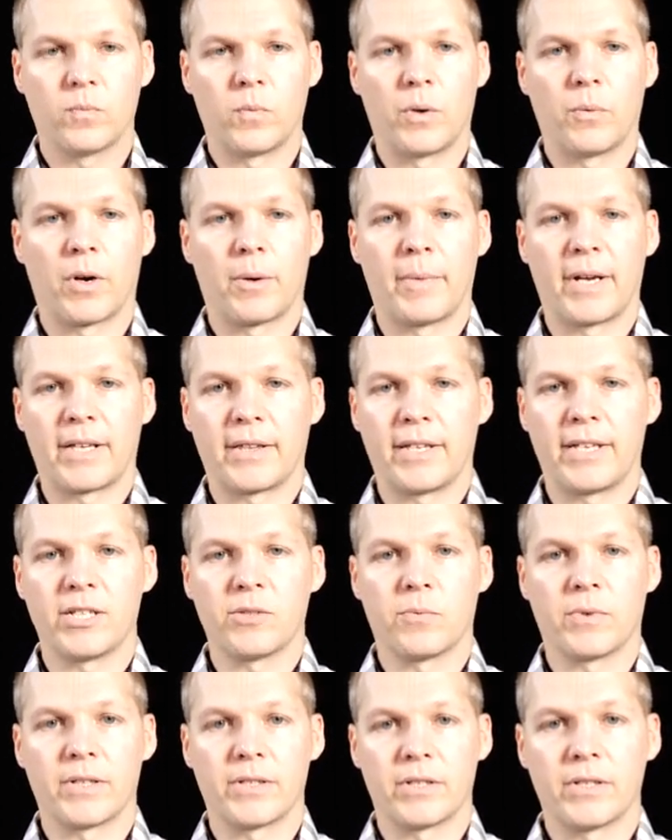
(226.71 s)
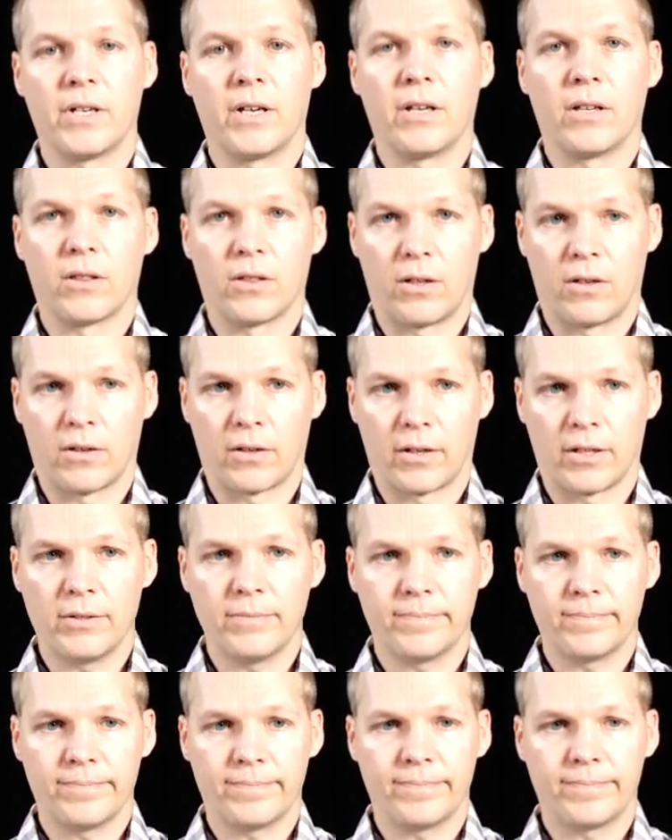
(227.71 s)
We want to make these ones
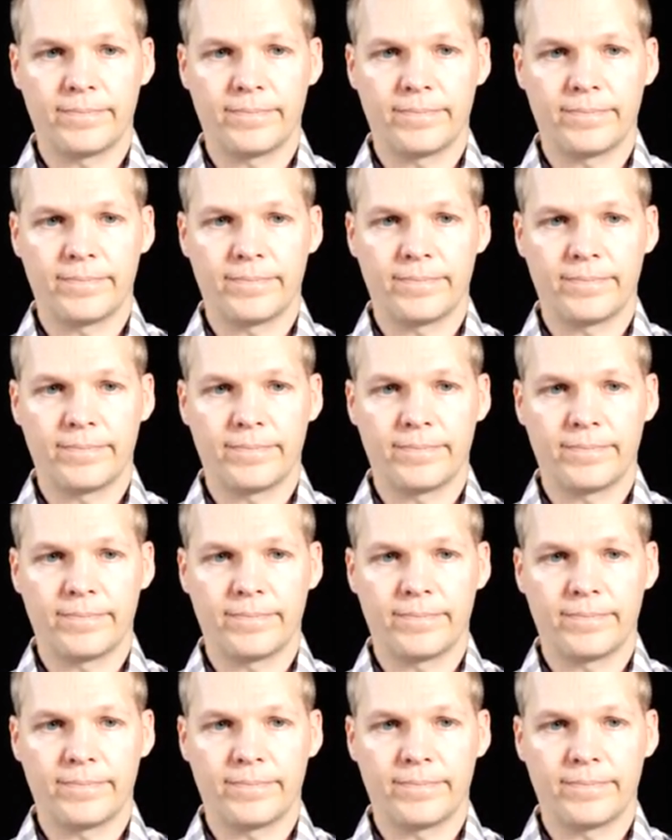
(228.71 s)
longer.